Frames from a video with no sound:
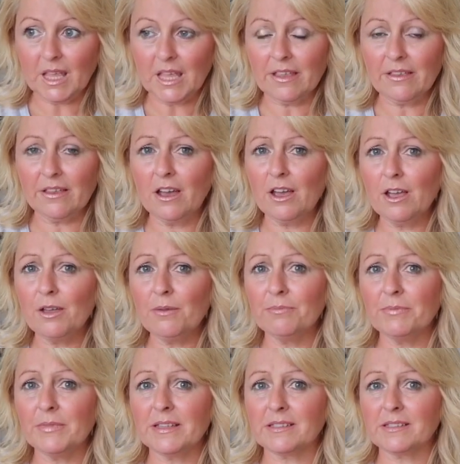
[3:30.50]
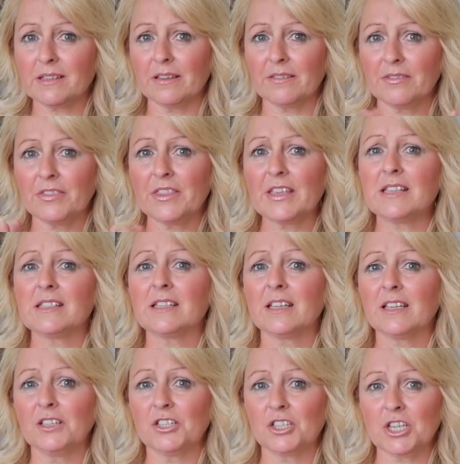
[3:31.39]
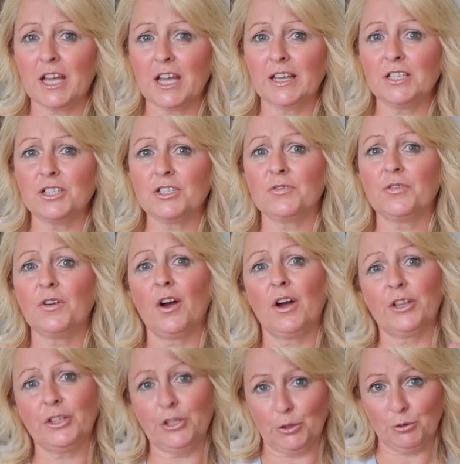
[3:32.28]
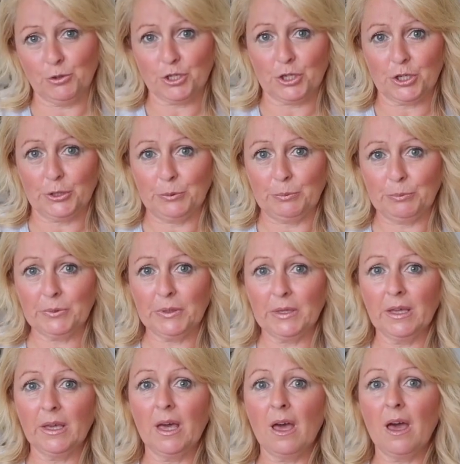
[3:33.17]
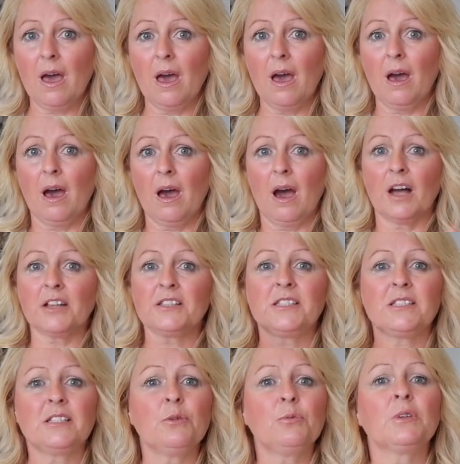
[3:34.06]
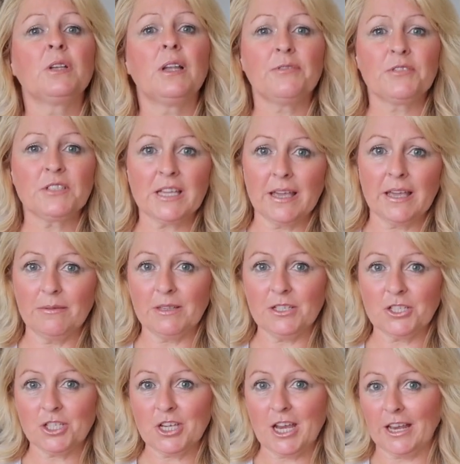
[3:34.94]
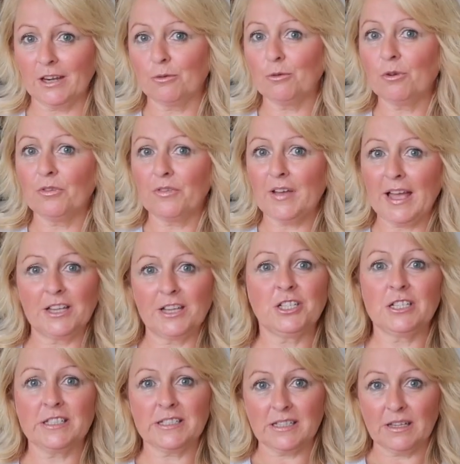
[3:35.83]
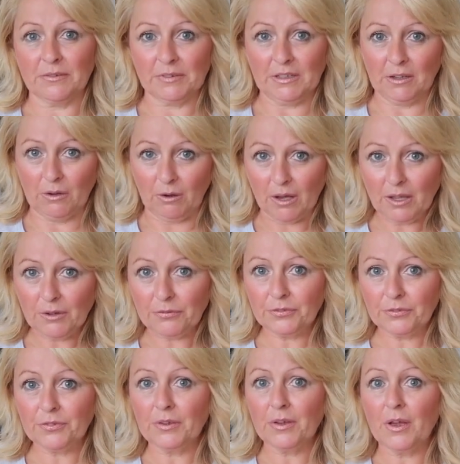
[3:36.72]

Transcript: Things are going to change via YouTube. I still would love to keep this channel of Angela's Loving Life,